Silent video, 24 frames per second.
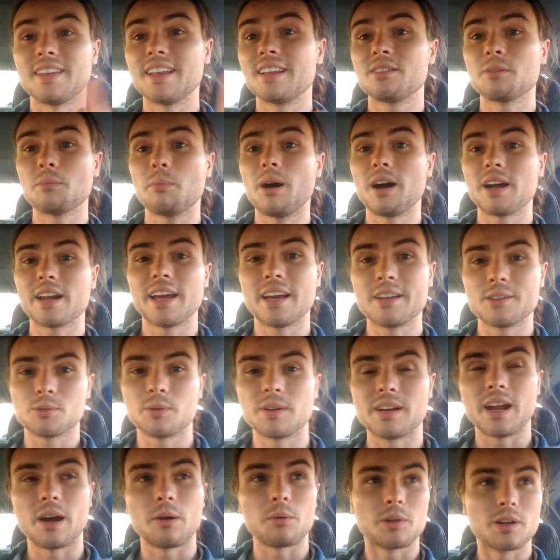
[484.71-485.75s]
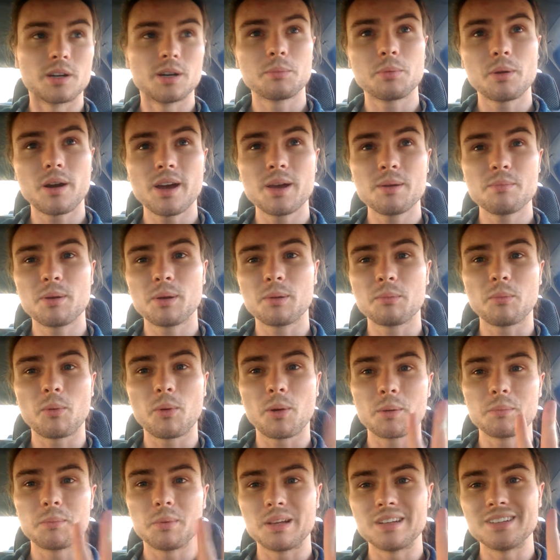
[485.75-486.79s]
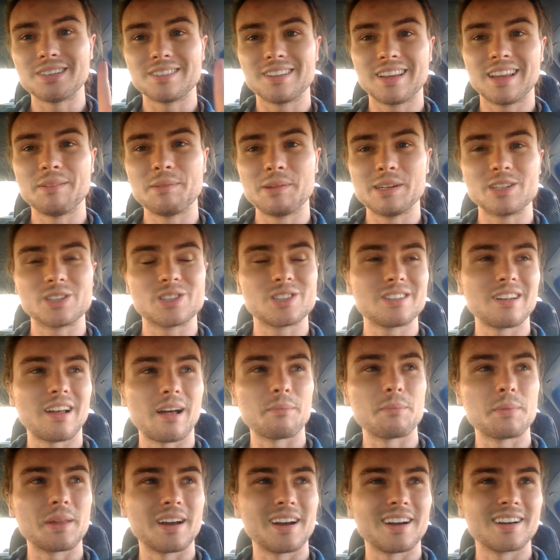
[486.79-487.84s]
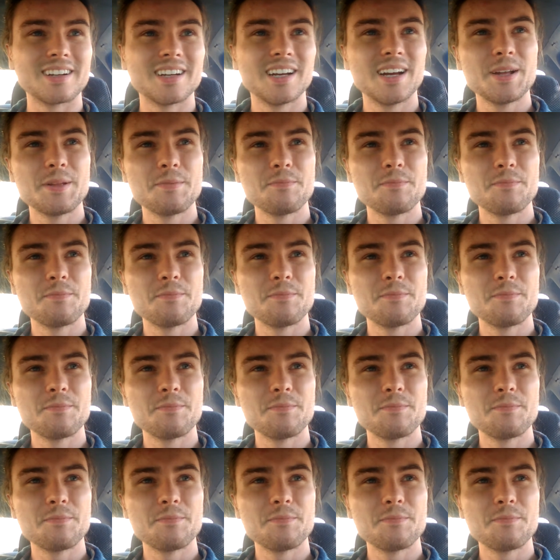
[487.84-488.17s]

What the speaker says: That's the podcast right now. We're going to probably build more, but let me just stop there.